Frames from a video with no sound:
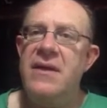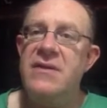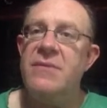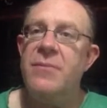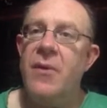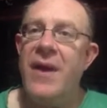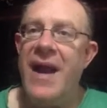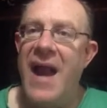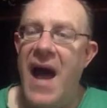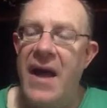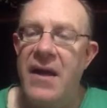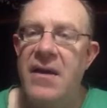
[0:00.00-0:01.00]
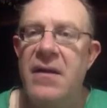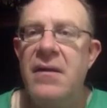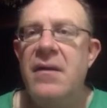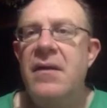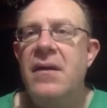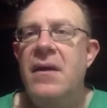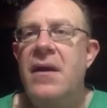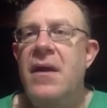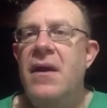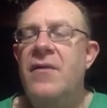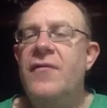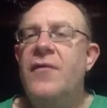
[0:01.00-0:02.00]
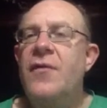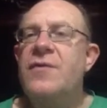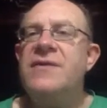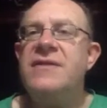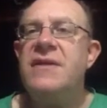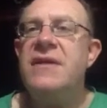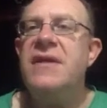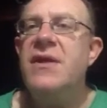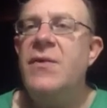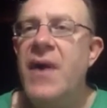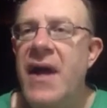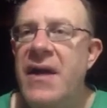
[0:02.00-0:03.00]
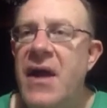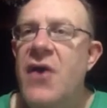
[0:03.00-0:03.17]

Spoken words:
Eastern Bloc alike, and of course the UN